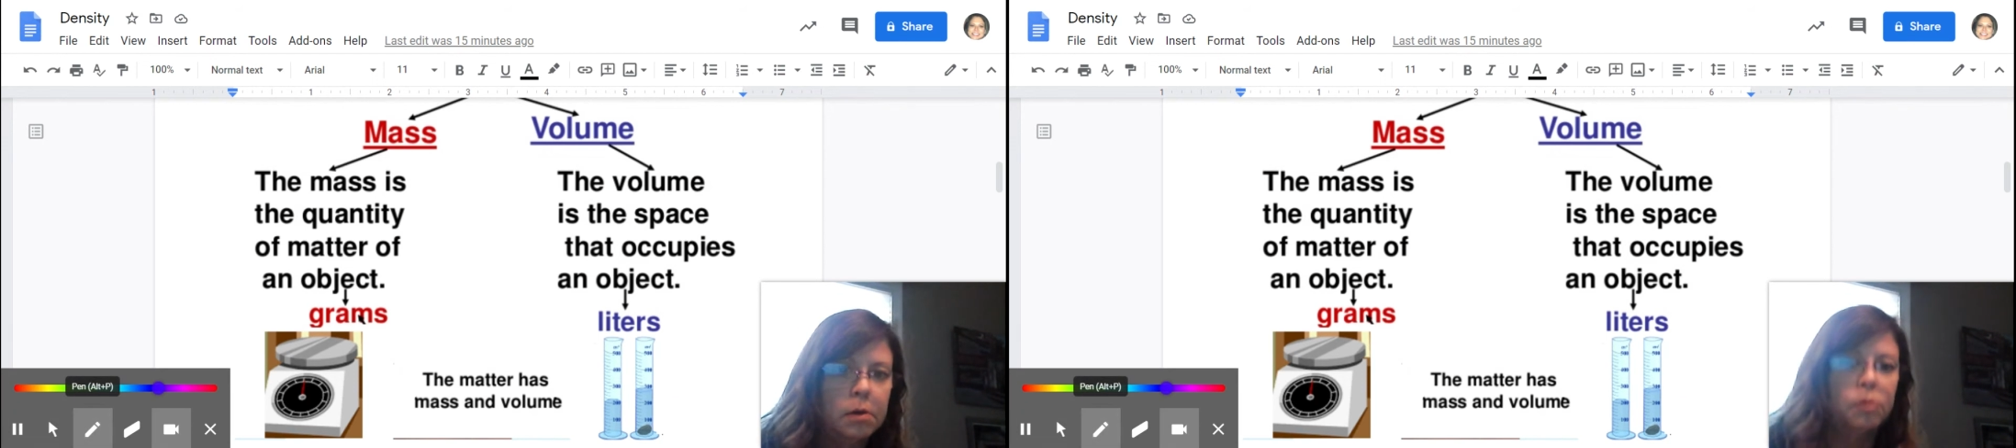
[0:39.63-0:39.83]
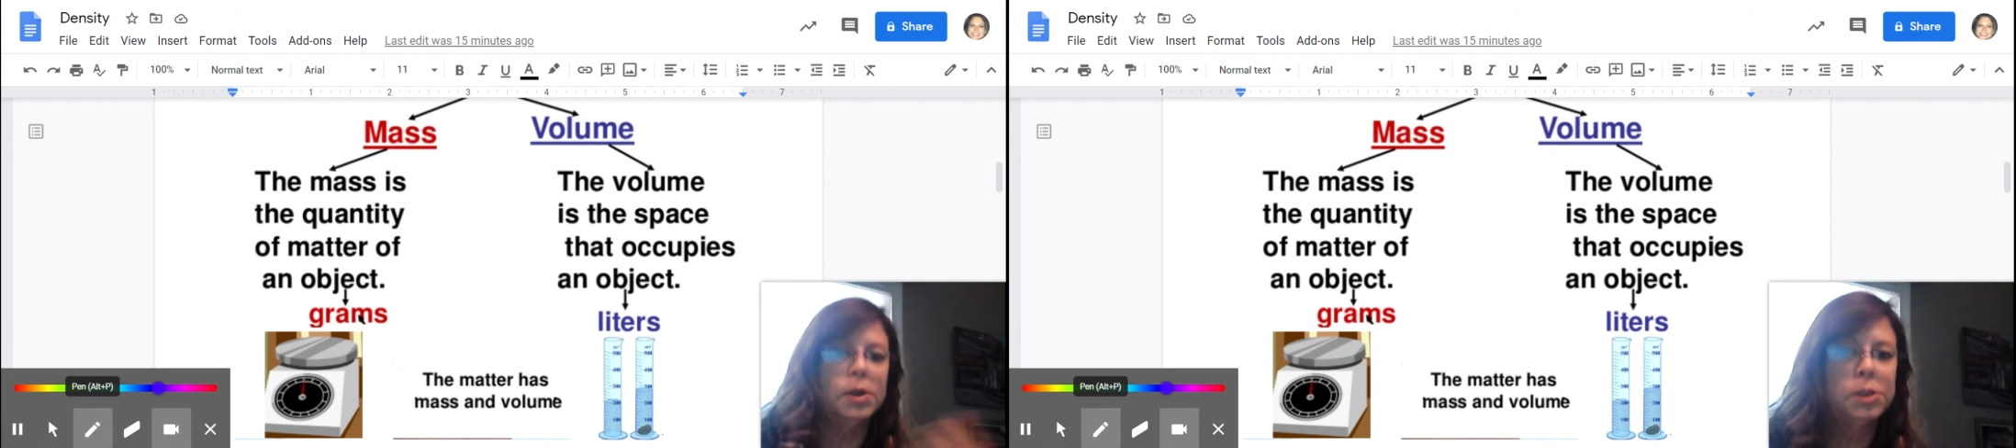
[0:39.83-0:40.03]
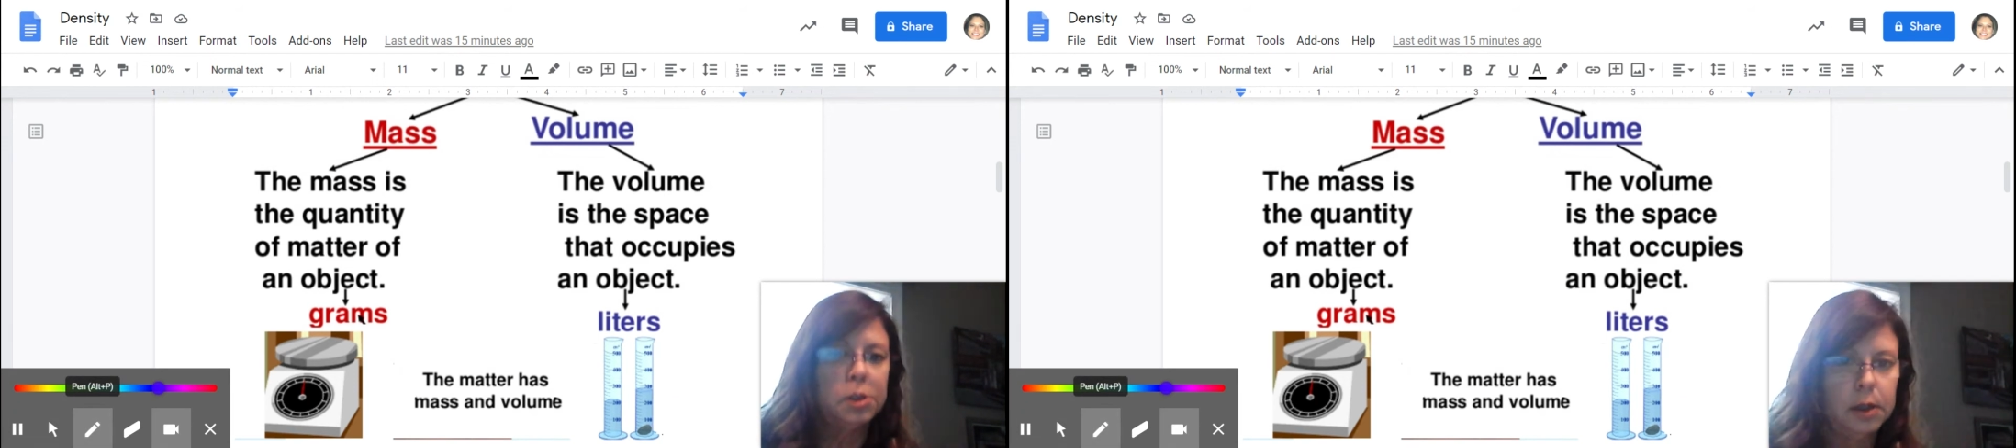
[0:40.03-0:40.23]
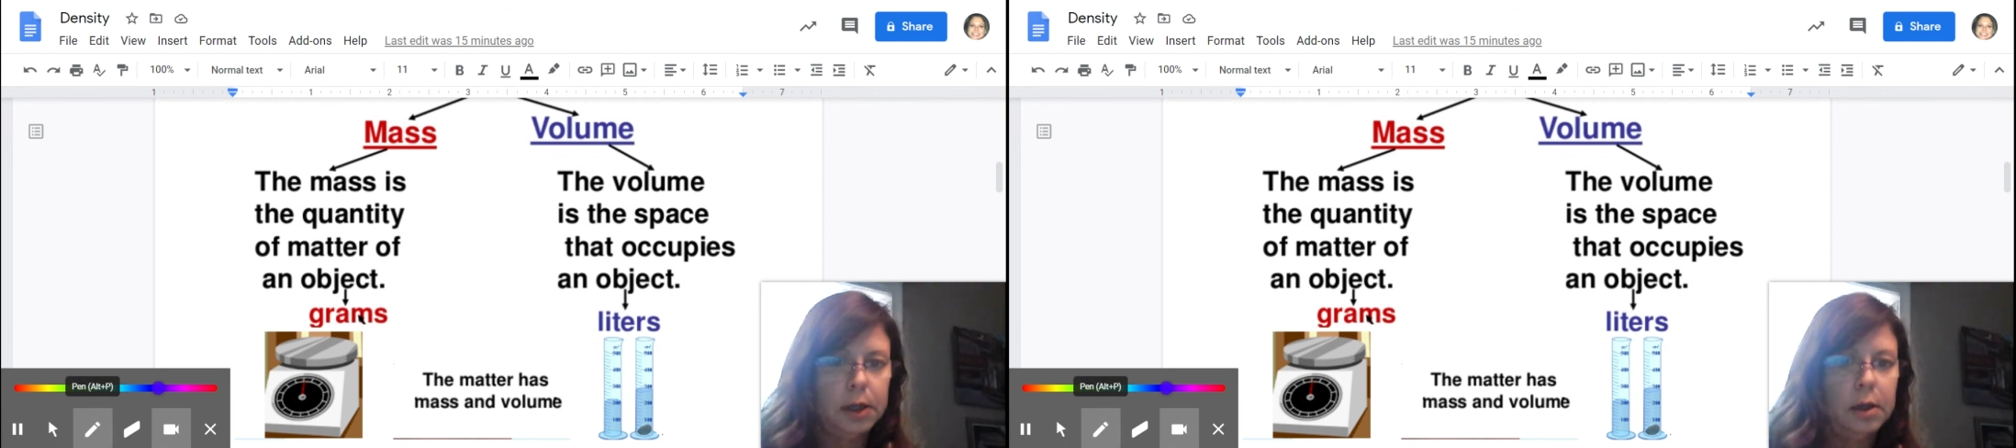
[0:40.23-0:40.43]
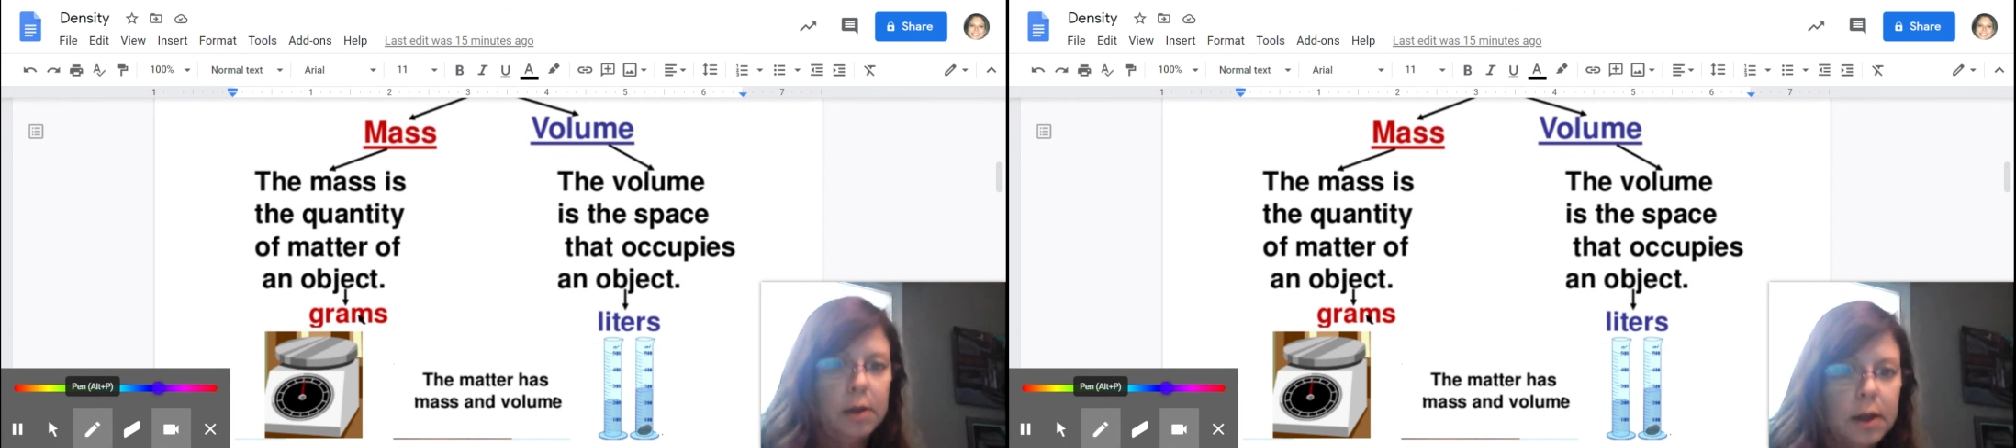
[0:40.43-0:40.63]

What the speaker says: originally